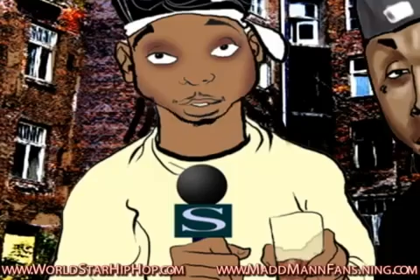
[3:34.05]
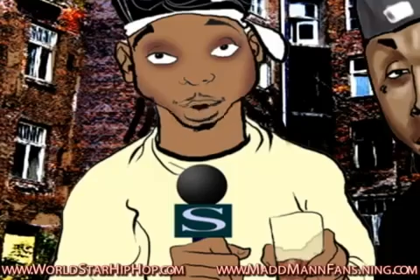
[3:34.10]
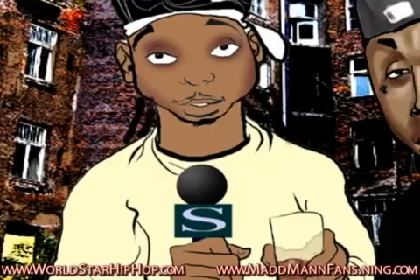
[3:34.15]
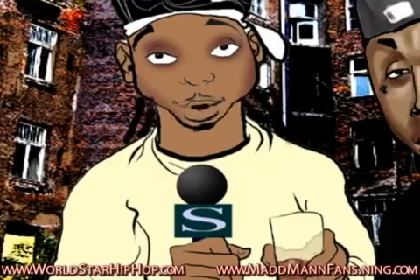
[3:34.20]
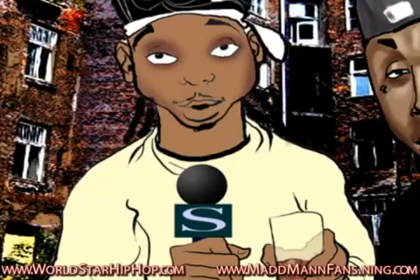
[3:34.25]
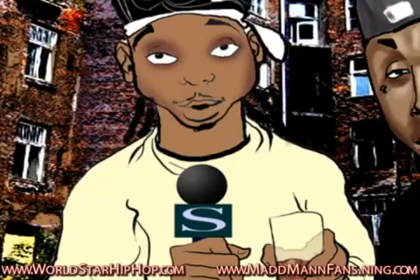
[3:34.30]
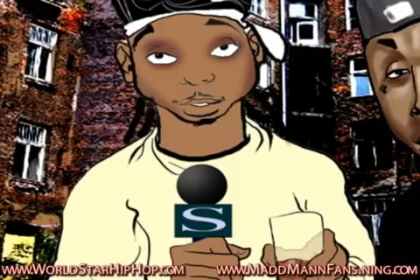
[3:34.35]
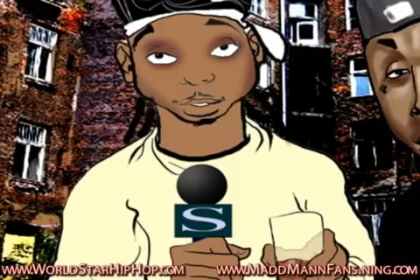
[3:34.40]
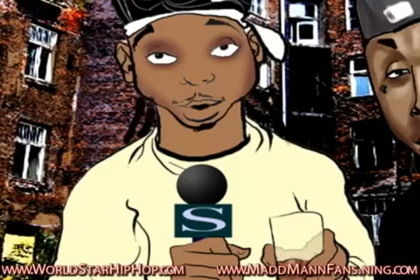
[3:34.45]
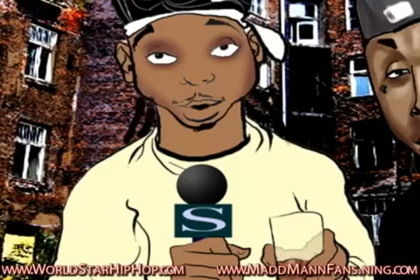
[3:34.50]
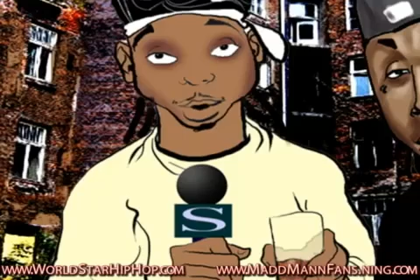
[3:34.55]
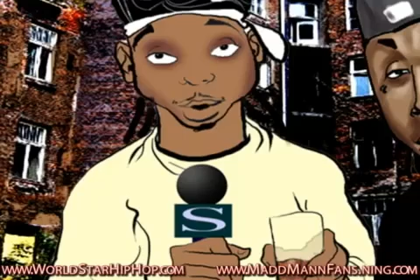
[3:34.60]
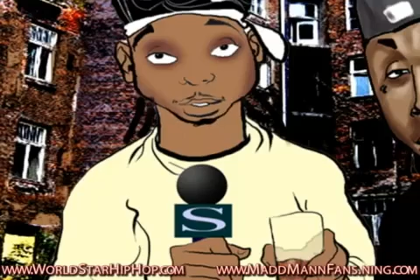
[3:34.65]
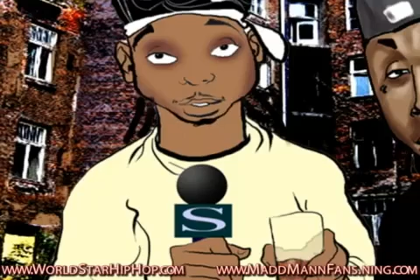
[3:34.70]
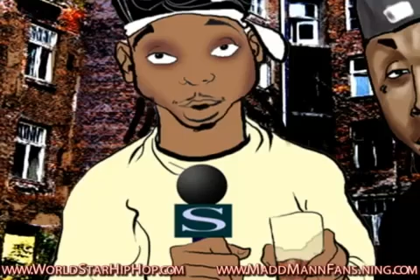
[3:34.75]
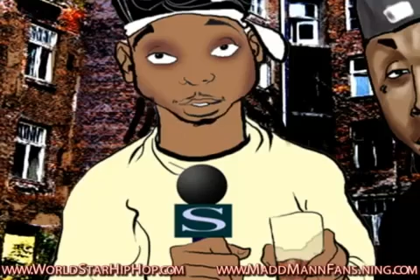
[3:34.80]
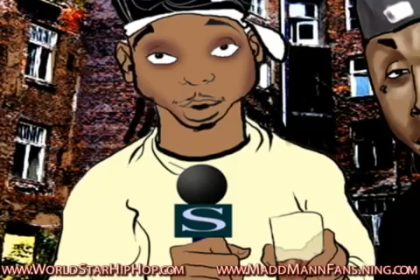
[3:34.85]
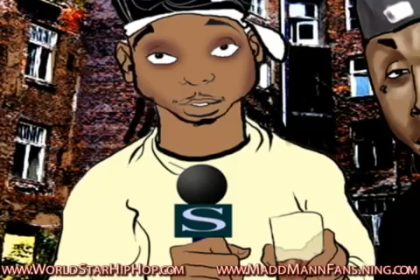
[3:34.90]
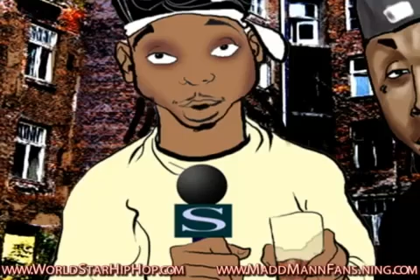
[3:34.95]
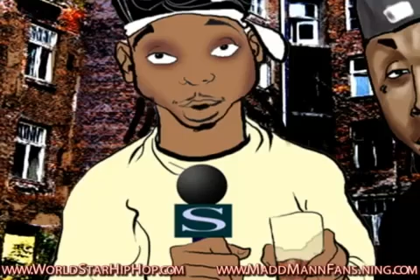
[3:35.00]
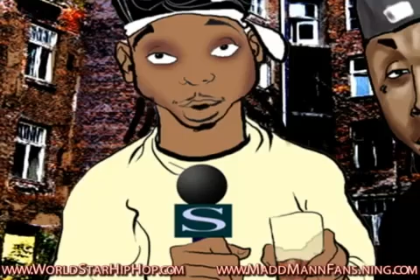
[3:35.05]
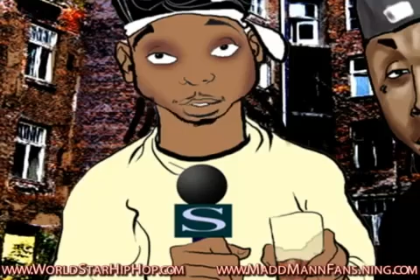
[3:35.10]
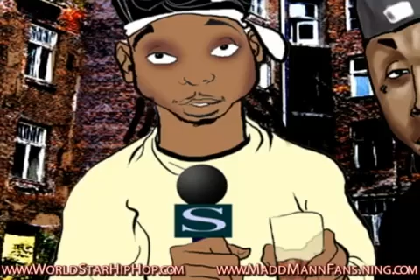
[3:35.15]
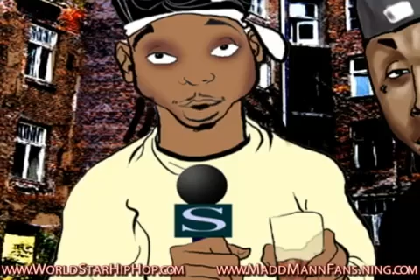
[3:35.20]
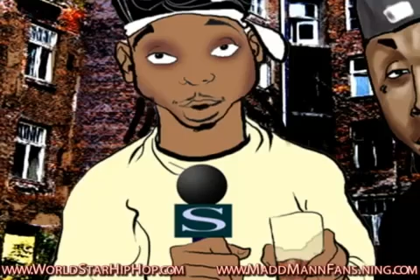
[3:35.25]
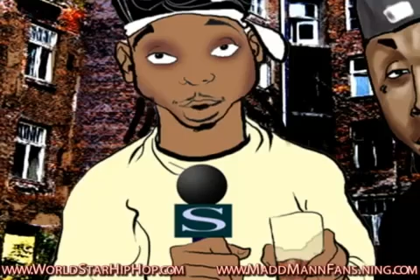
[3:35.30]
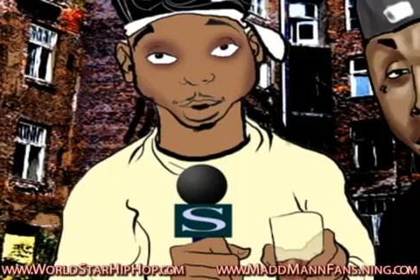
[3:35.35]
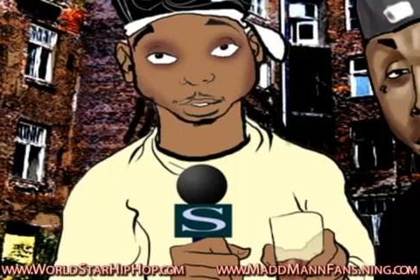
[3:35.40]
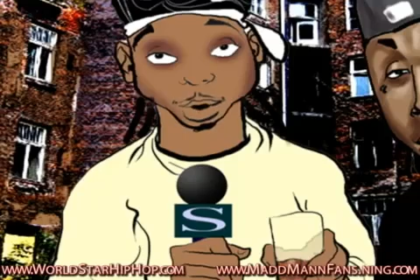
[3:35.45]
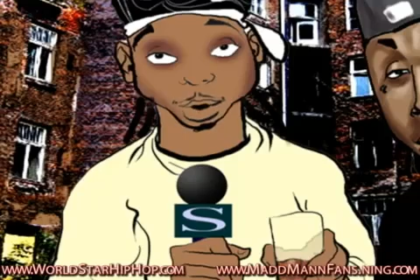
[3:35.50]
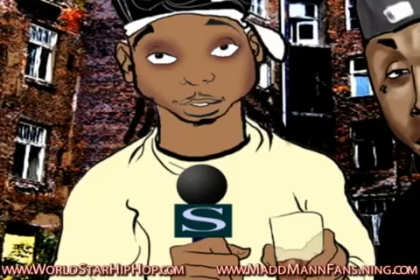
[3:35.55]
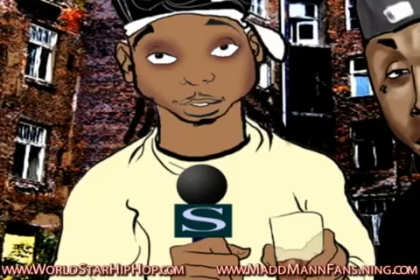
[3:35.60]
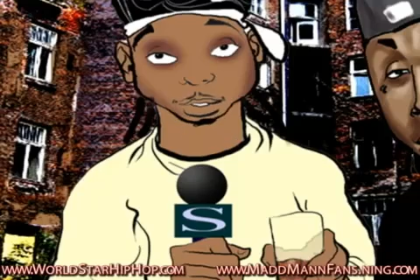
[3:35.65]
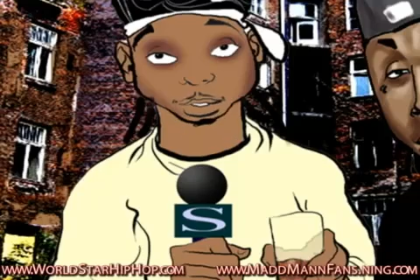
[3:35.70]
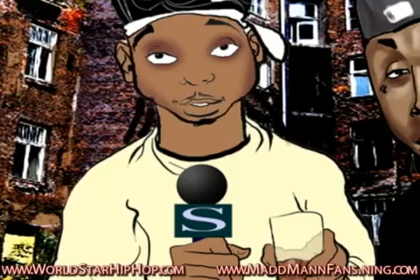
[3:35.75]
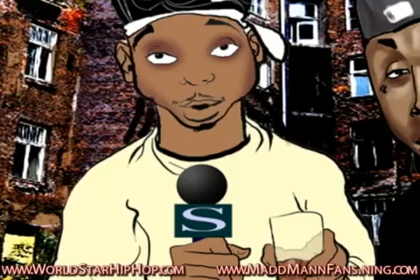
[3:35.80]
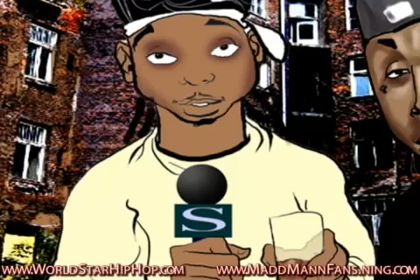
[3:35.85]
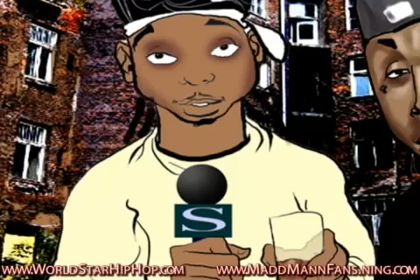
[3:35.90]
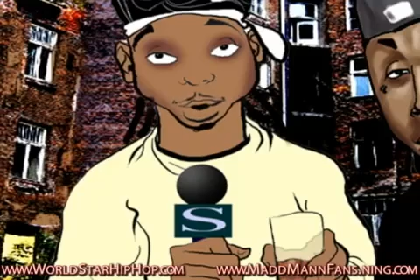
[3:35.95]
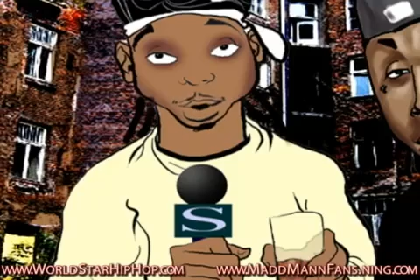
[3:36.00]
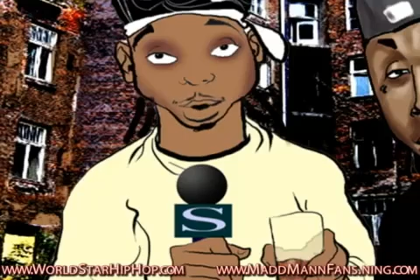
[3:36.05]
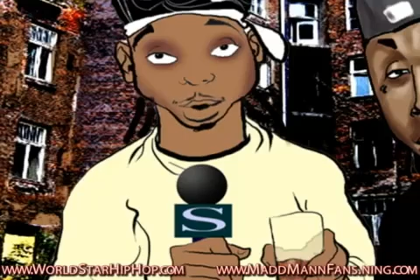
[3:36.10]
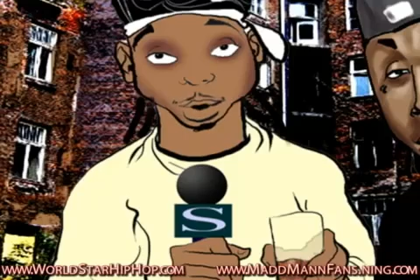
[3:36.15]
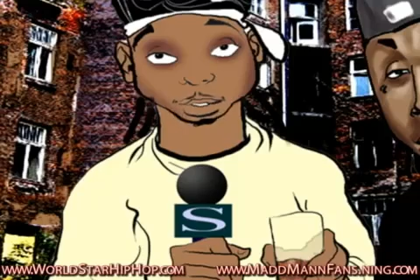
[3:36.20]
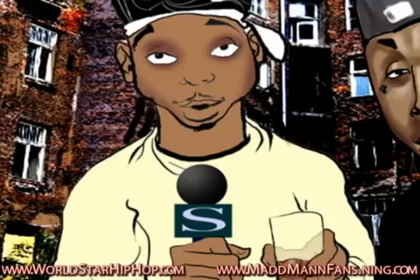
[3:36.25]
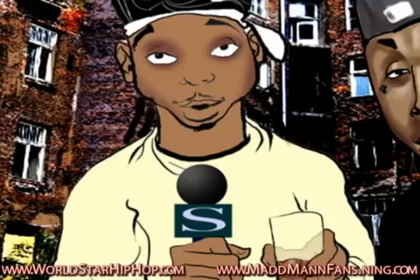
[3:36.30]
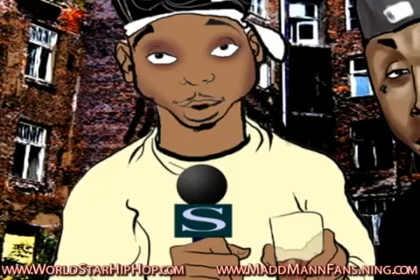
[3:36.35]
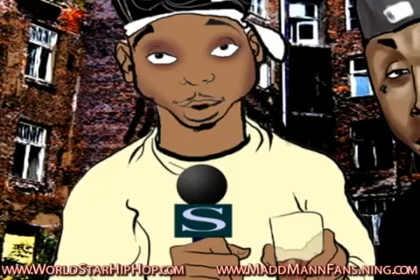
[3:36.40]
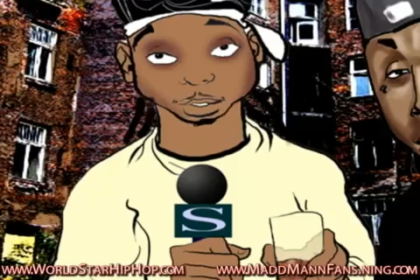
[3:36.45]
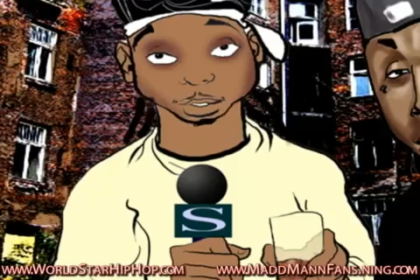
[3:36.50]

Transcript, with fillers: the Got Money video? You know, with with me in